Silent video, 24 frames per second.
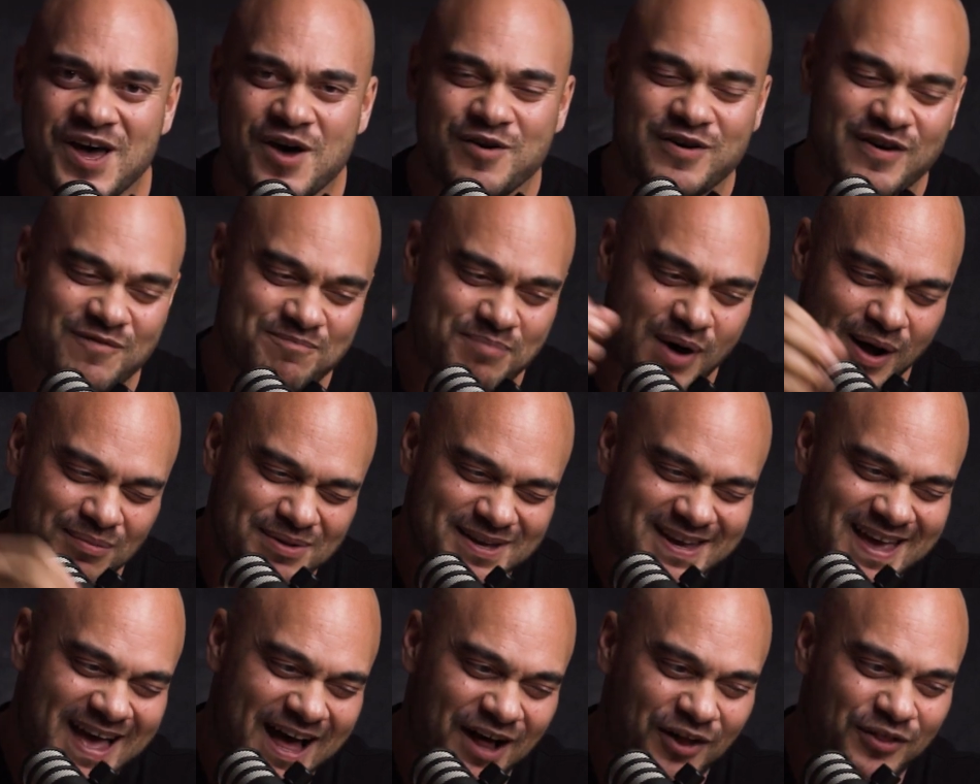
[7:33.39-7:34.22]
You have
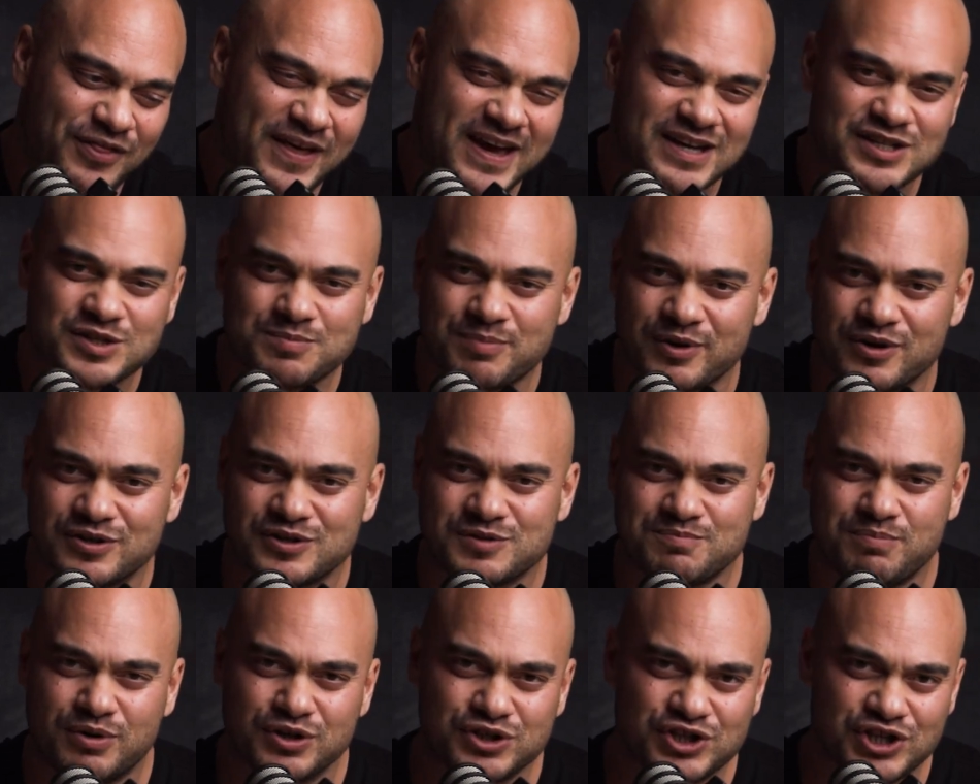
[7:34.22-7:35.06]
public health experts
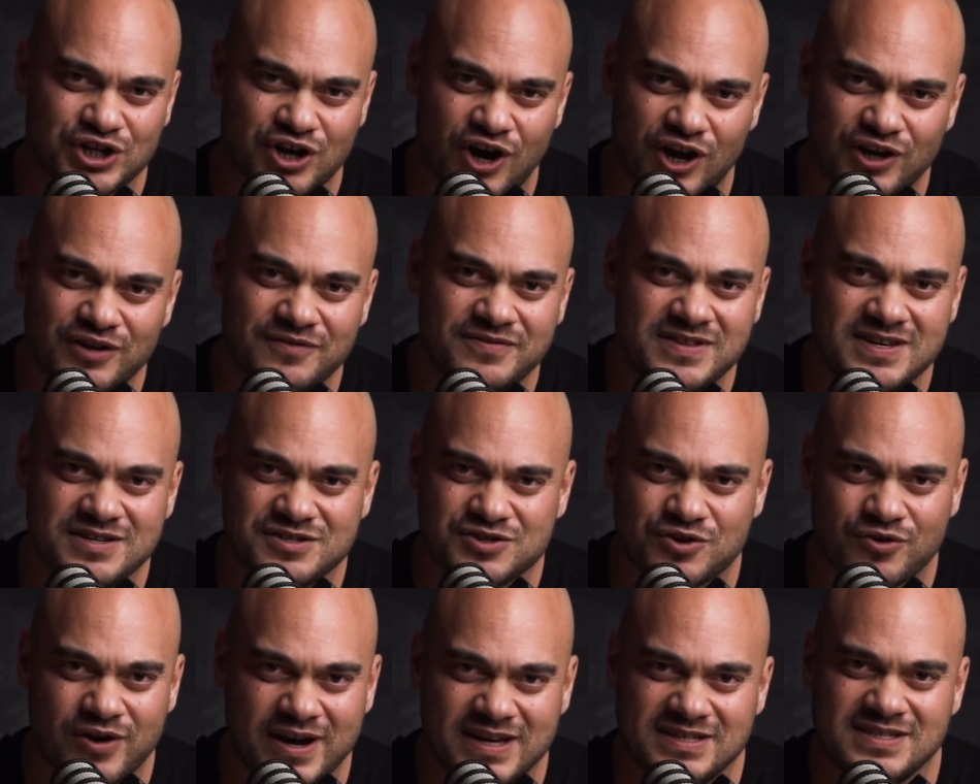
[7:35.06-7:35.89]
pushing all of these
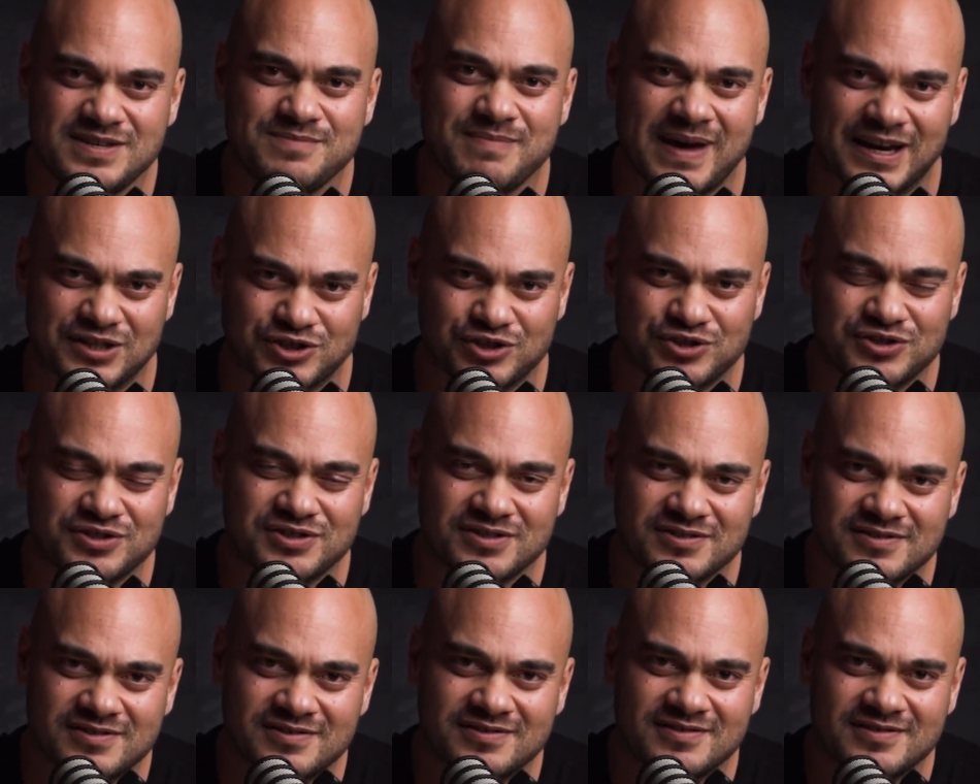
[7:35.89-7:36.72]
crazy
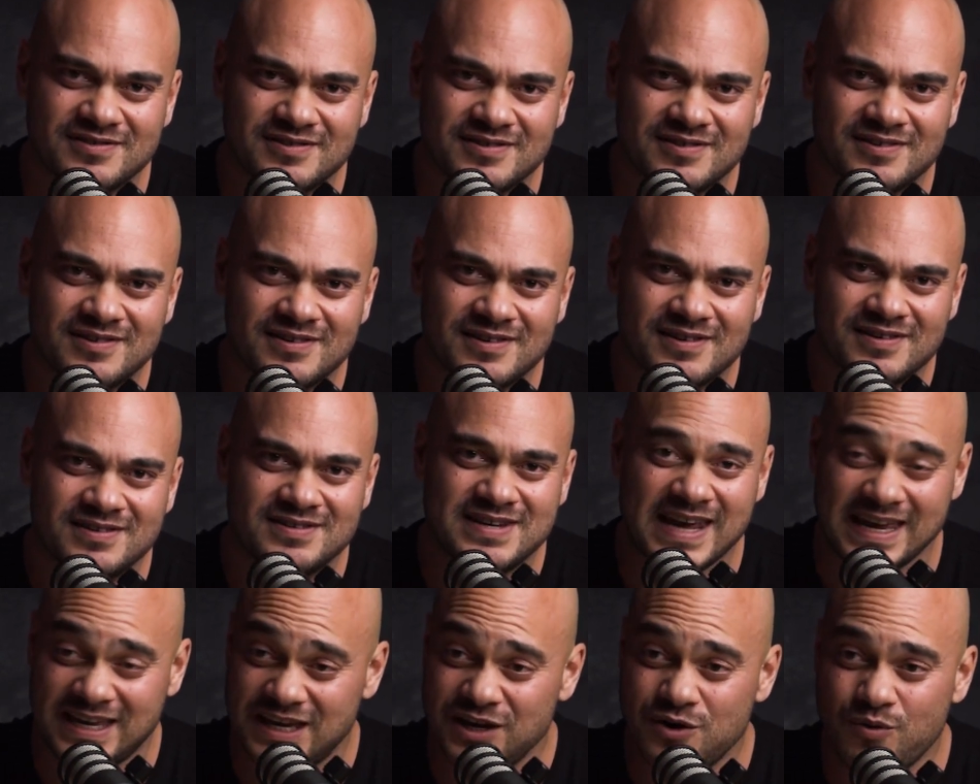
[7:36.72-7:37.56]
measures,
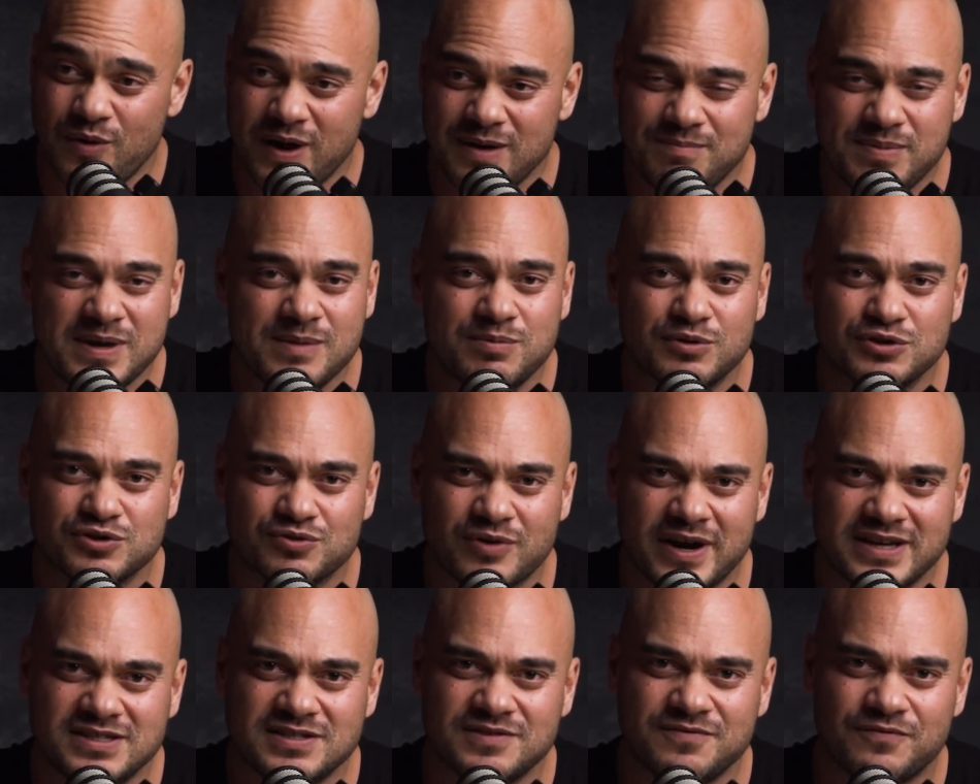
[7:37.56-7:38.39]
taking away people's
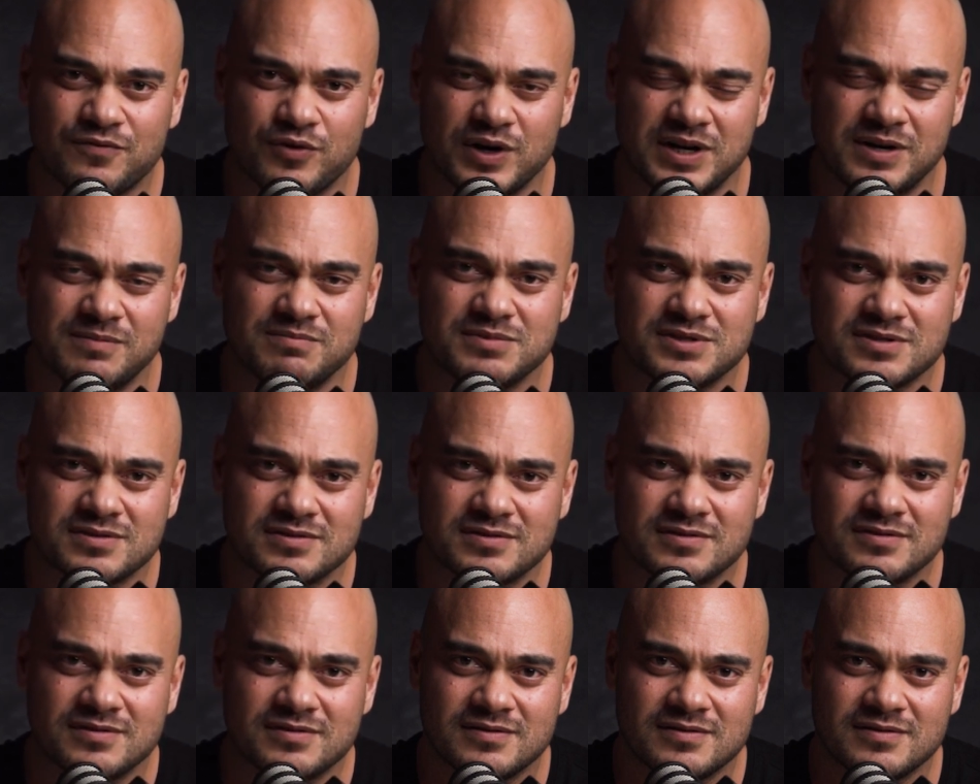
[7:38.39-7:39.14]
rights and freedoms.